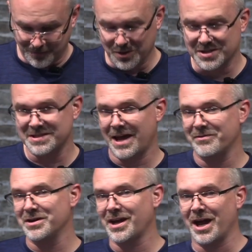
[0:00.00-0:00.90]
verse
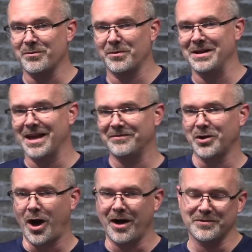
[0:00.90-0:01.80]
7, kind of where we left
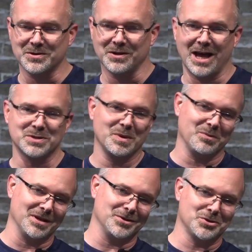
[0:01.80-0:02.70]
off. So last week
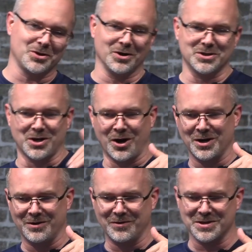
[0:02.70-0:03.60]
we just sort of started
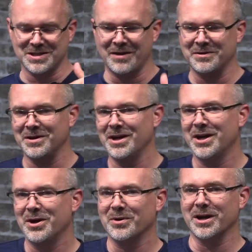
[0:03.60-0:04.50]
into verse 7.
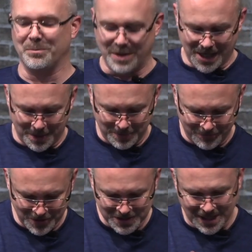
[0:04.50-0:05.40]
We're going to pick up in
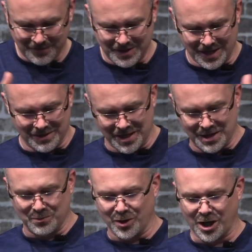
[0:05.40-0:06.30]
verse 7 and
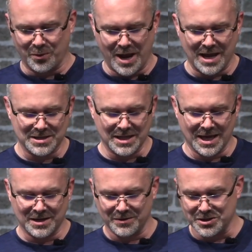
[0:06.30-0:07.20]
then work our way to
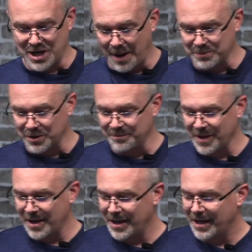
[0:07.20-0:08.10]
the end of the chapter.
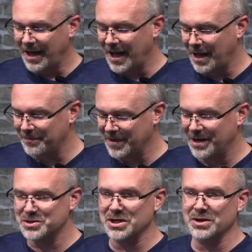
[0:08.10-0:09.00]
And
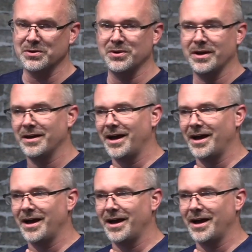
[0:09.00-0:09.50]
as you